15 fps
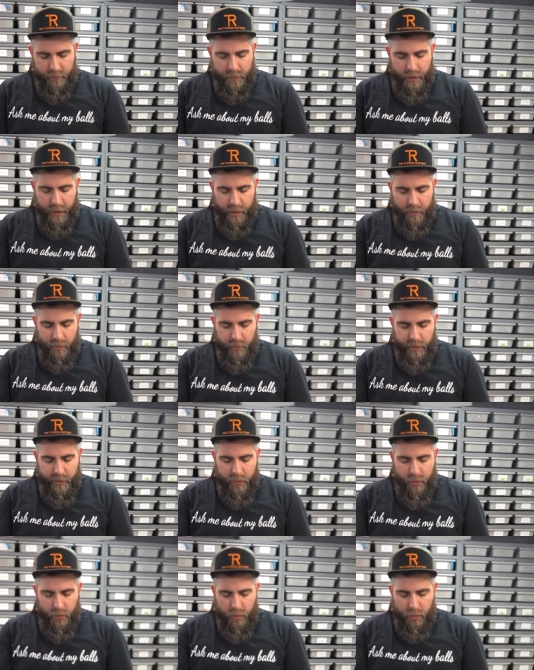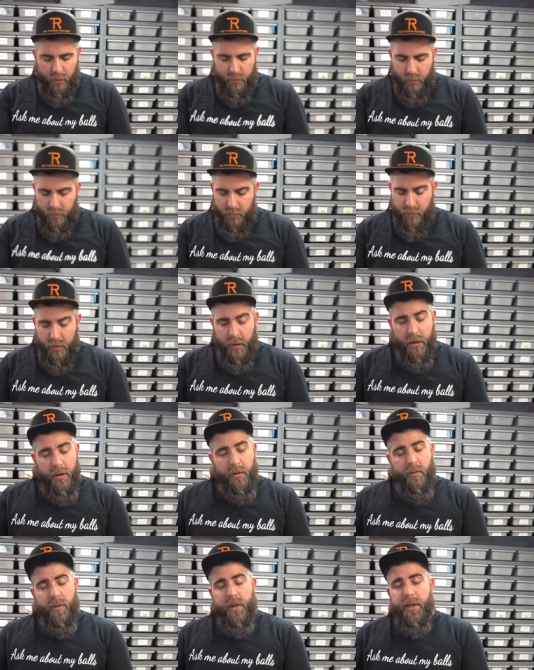yeah, really cool,
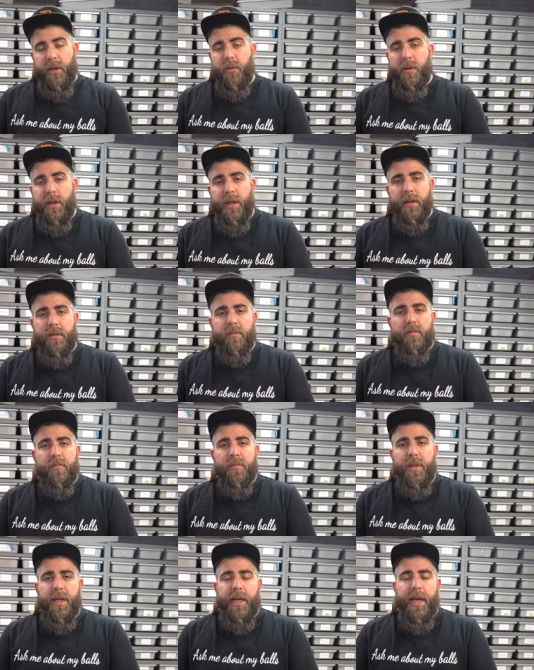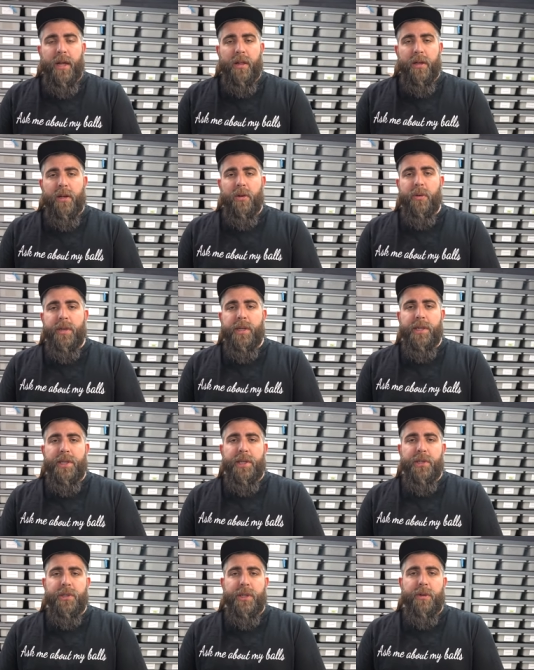really unique. Get Calico in the
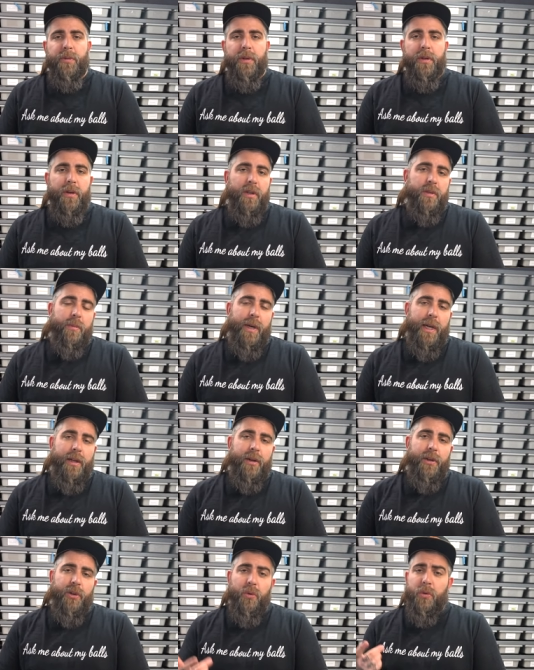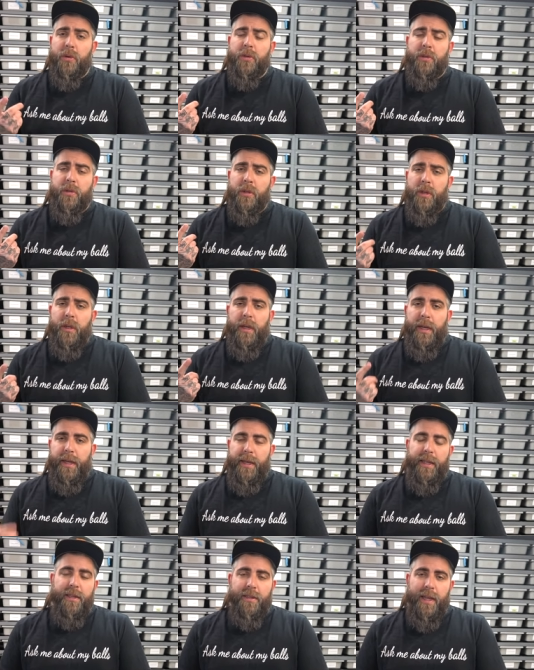DG, whether it's mine or yours, it
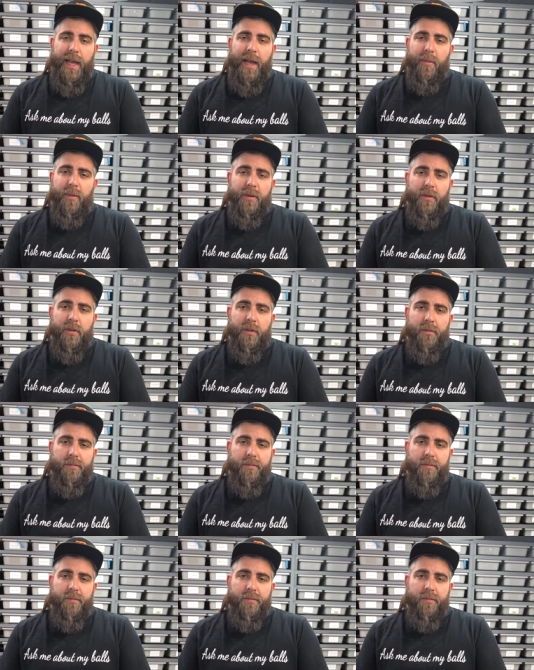needs to happen. So